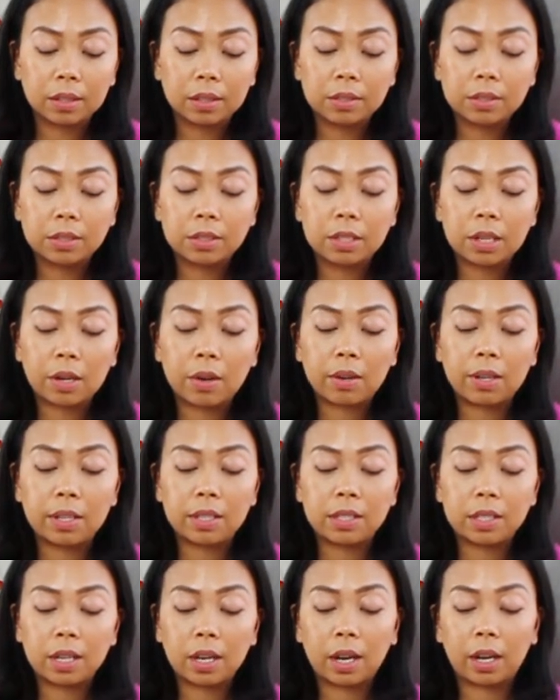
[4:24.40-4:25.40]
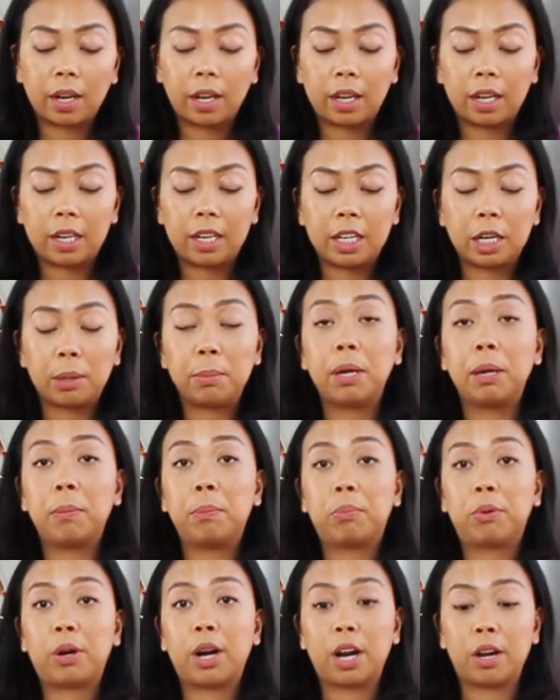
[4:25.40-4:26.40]
Slowly turning a little bit
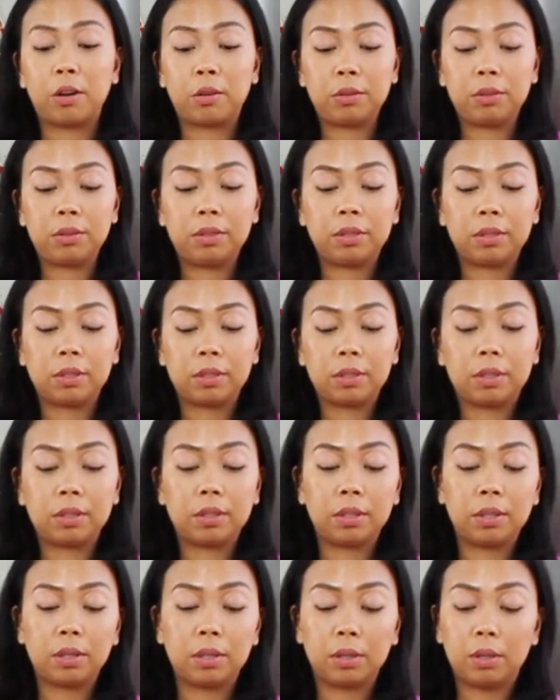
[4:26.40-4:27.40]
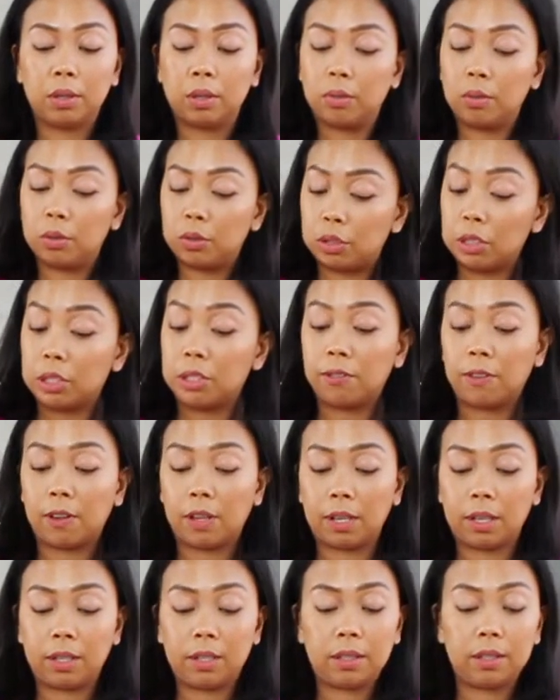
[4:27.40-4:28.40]
brown, just
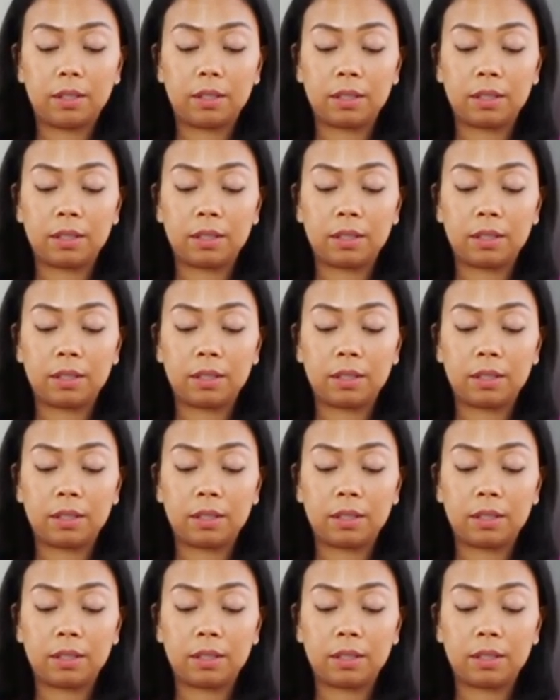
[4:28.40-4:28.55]
fine.